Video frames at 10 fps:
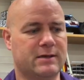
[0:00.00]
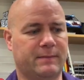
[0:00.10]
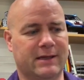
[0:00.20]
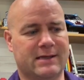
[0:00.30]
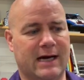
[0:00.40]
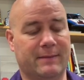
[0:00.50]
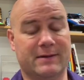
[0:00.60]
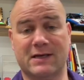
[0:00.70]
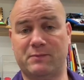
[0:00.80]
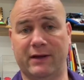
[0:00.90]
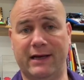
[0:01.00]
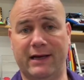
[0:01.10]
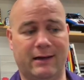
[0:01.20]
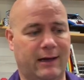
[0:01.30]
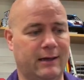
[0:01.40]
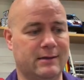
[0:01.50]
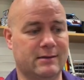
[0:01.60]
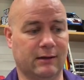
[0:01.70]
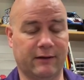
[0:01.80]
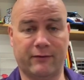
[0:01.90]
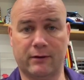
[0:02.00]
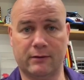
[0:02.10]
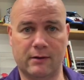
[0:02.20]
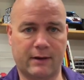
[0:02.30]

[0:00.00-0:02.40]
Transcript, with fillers: Up at the top, it says plan and deliver.